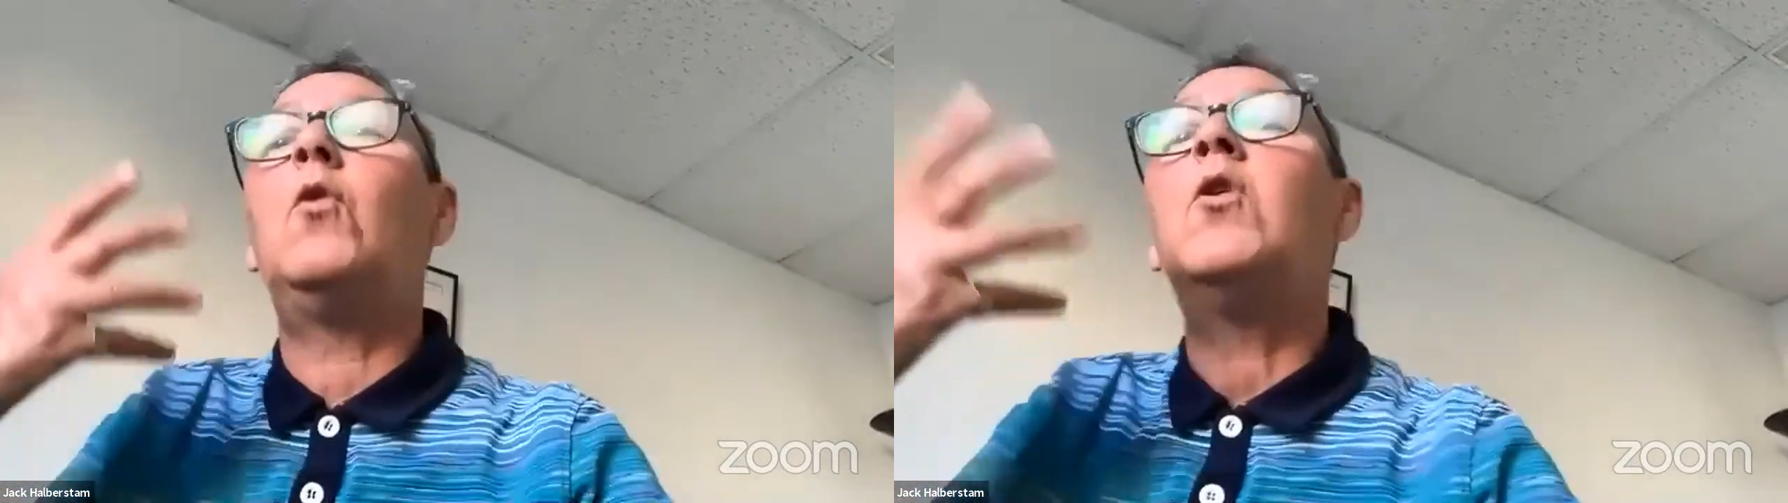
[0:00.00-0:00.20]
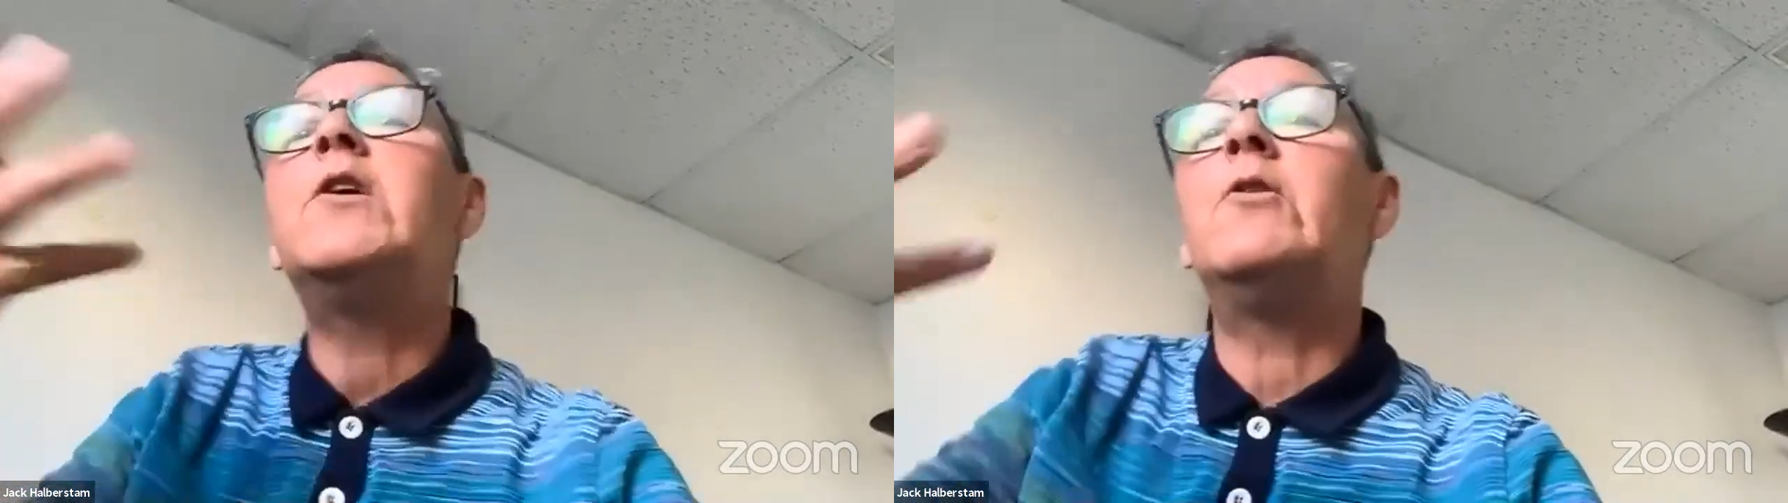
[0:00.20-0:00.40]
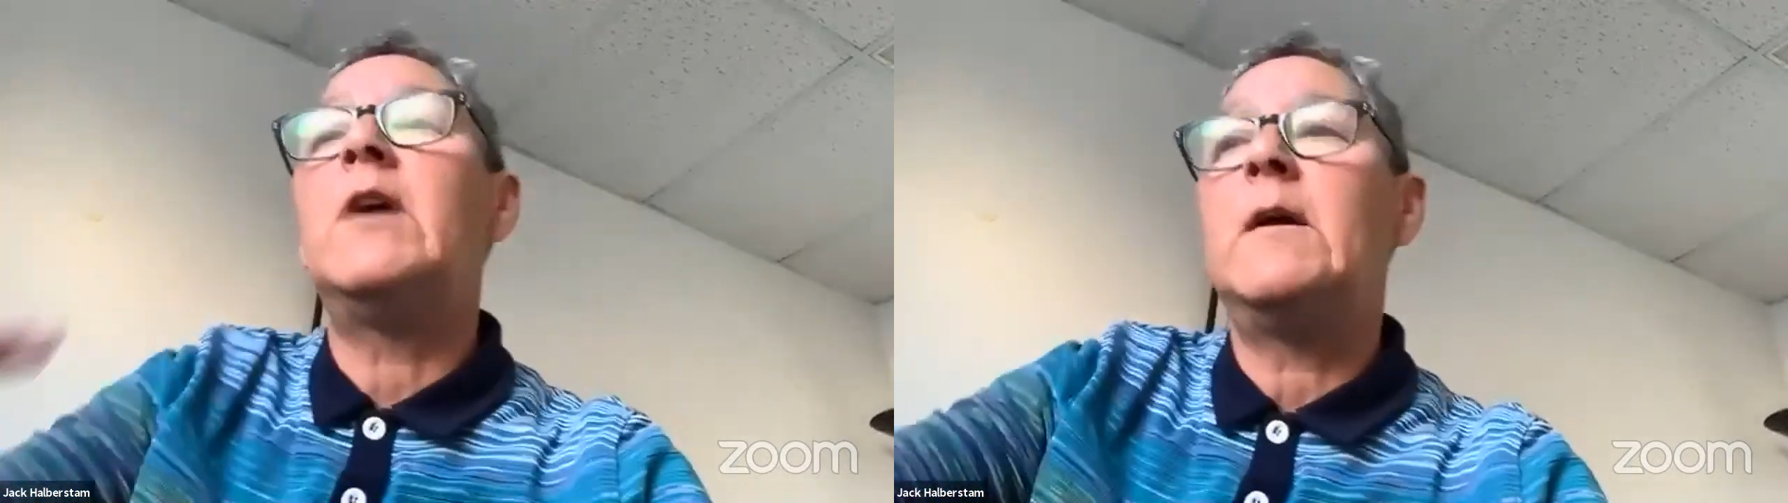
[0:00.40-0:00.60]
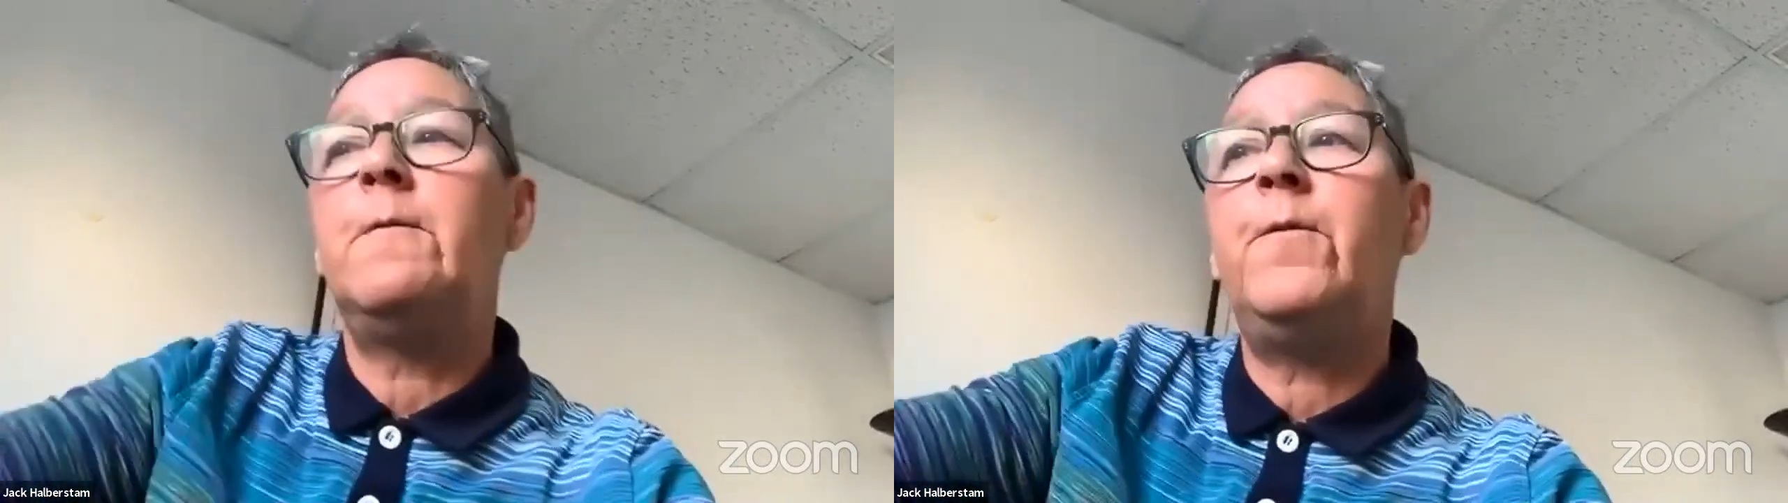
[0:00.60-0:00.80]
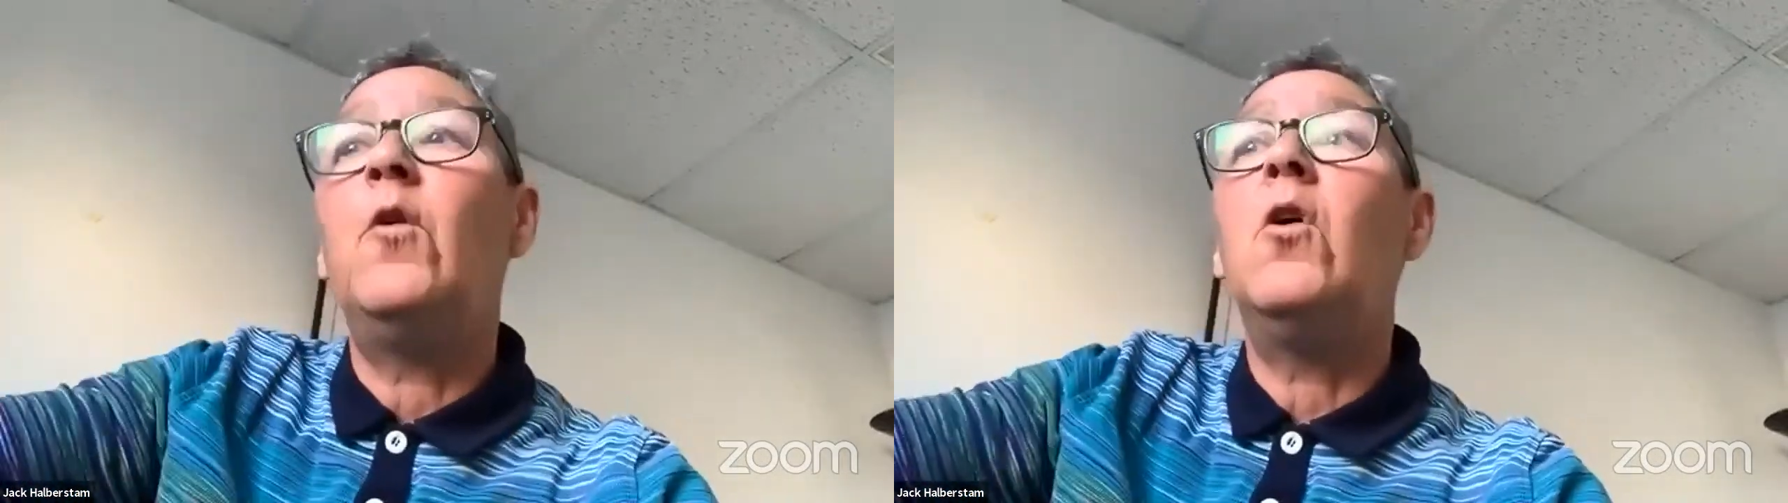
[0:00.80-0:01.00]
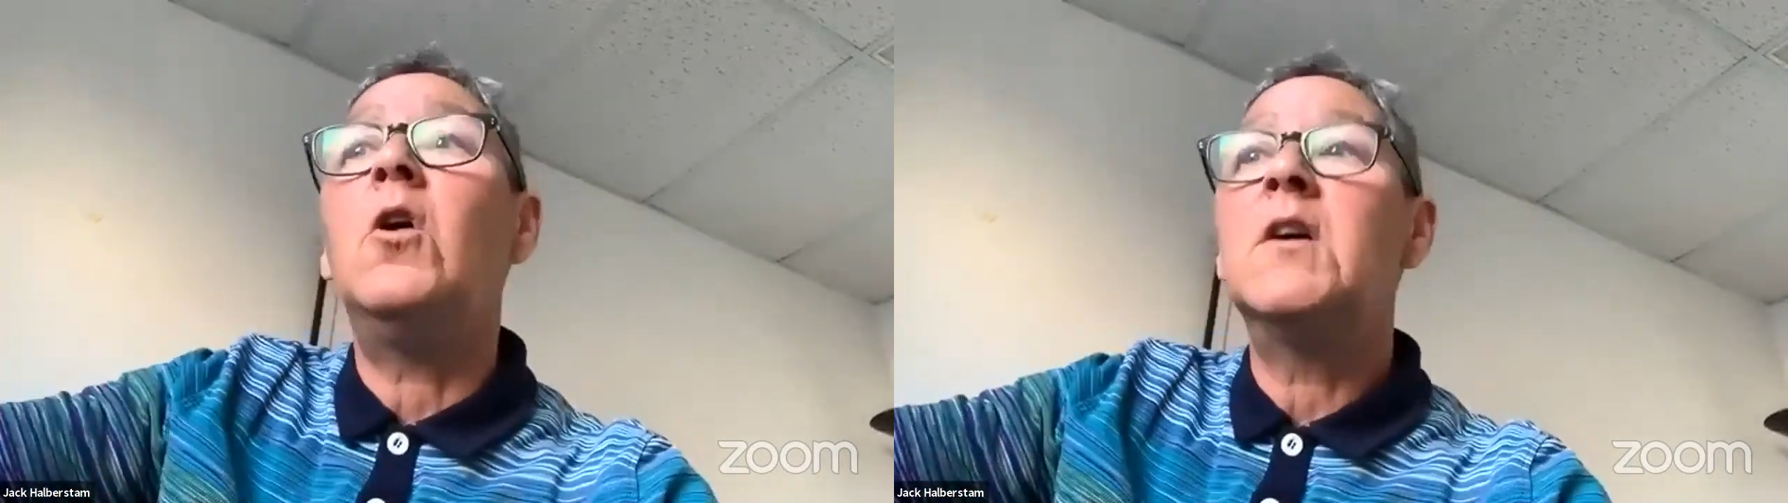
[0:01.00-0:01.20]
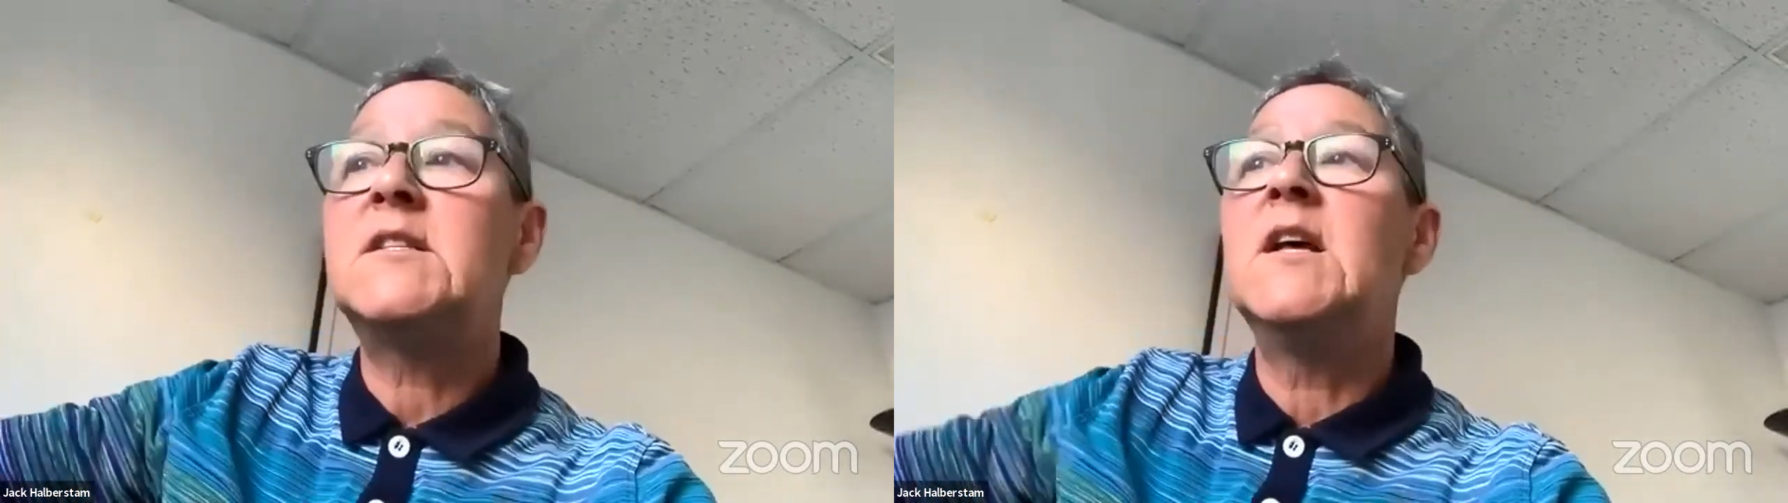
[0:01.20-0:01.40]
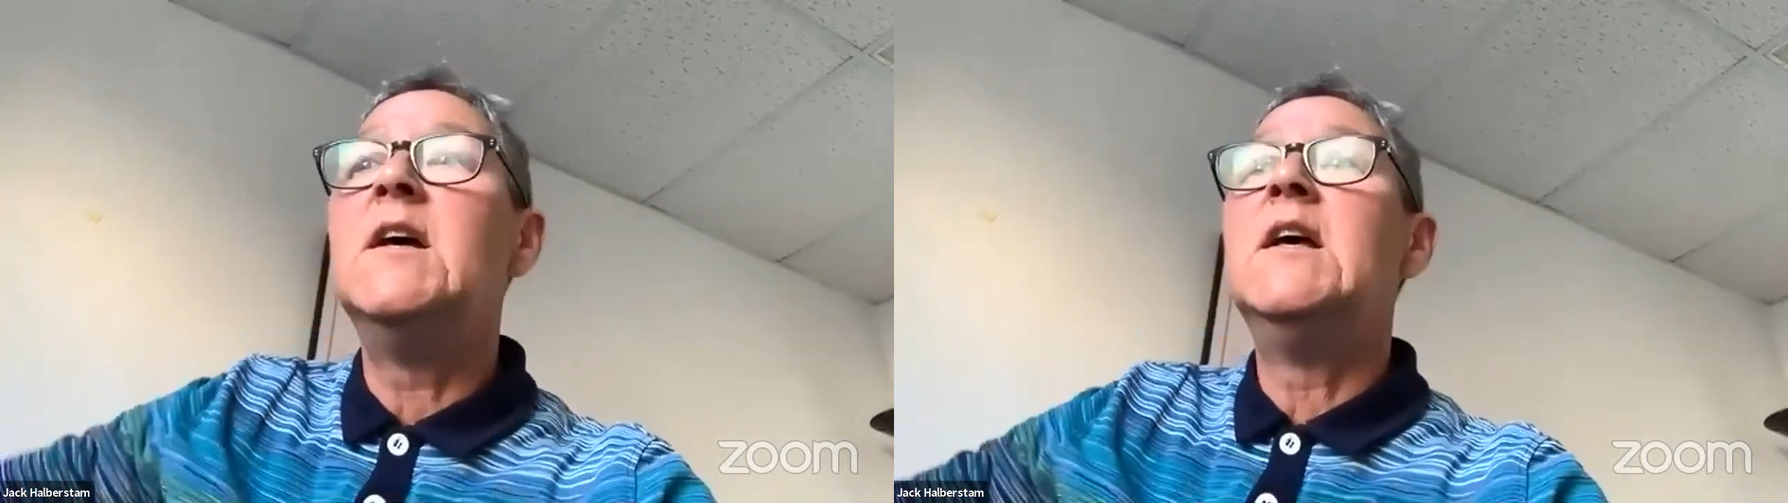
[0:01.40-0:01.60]
ordering
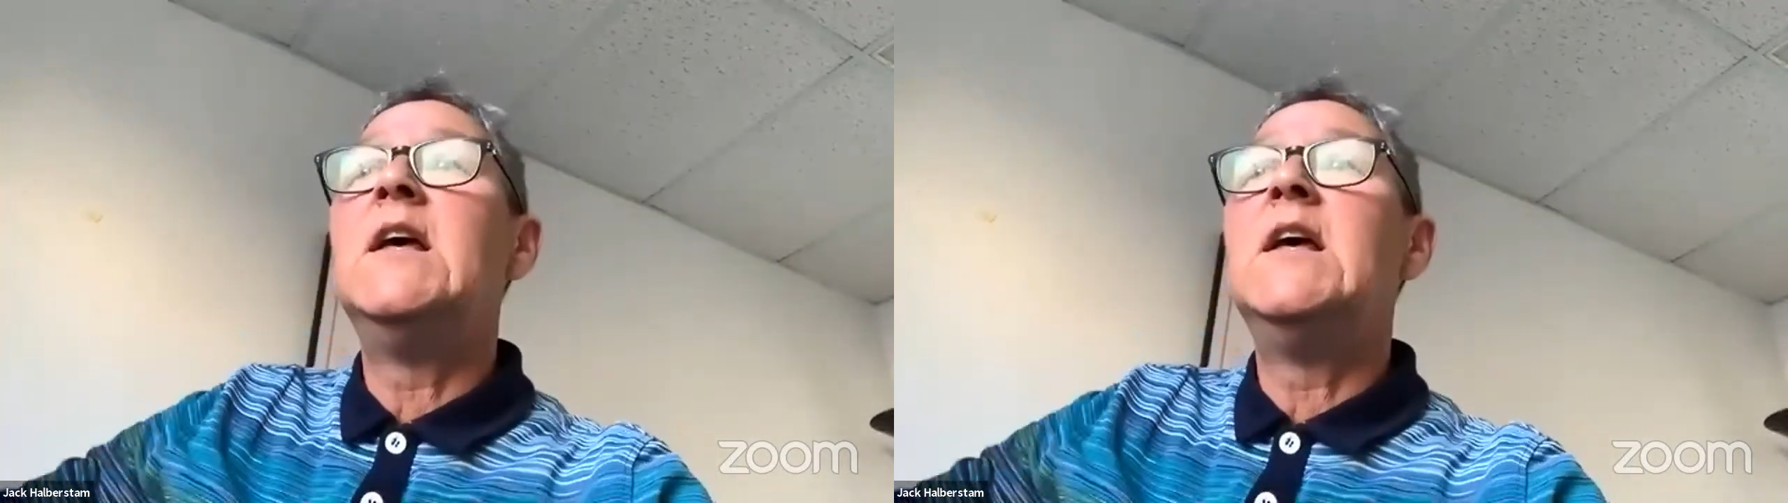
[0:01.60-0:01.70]
force